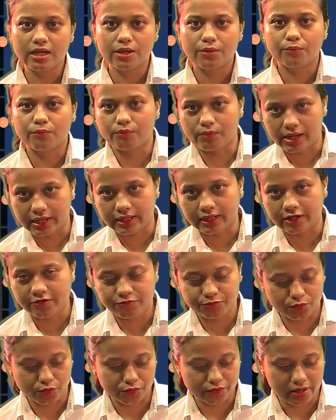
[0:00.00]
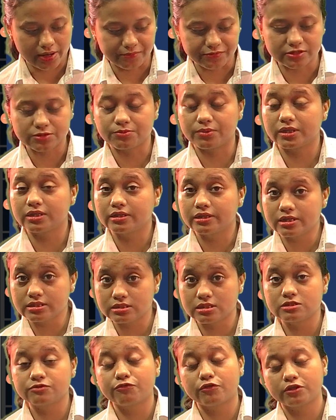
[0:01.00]
wildlife programs. But this is
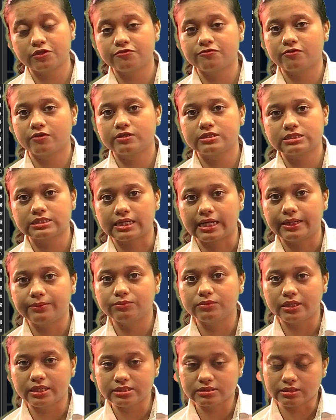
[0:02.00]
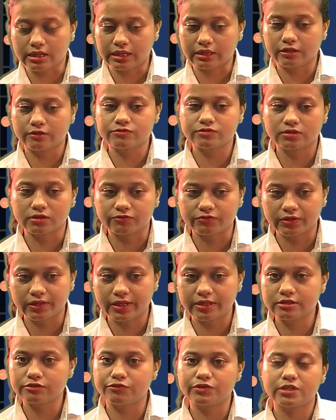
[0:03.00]
for the first time, these kind of
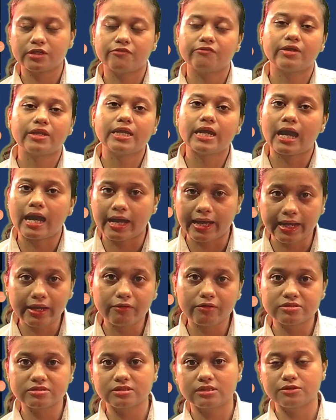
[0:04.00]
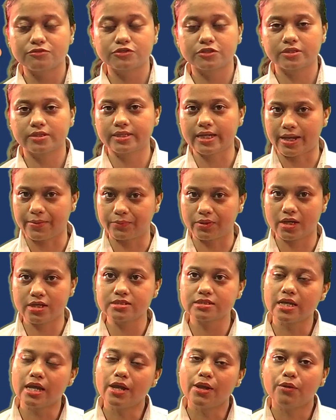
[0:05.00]
surveillance which are very high resolution cameras
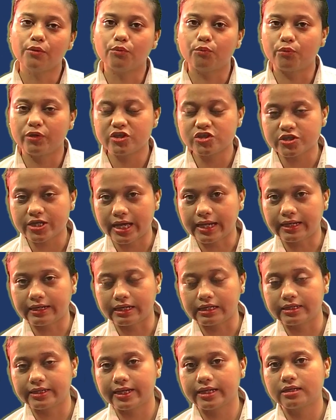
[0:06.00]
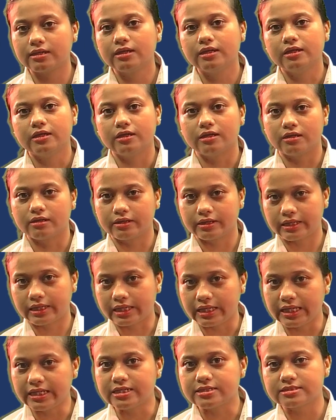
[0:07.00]
which can detect
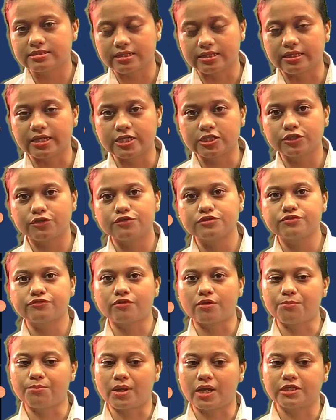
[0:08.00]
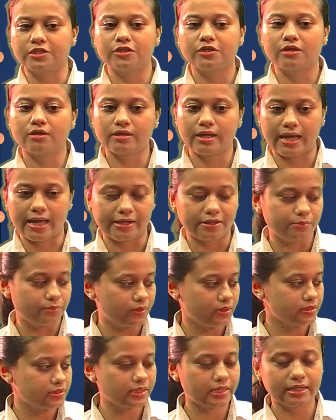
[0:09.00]
heat signatures from particular
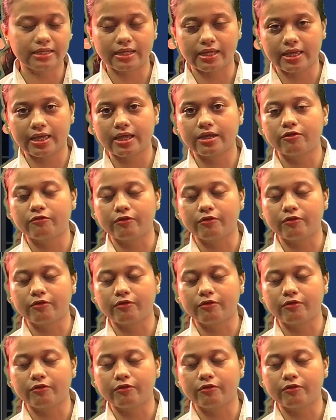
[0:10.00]
animals, and they can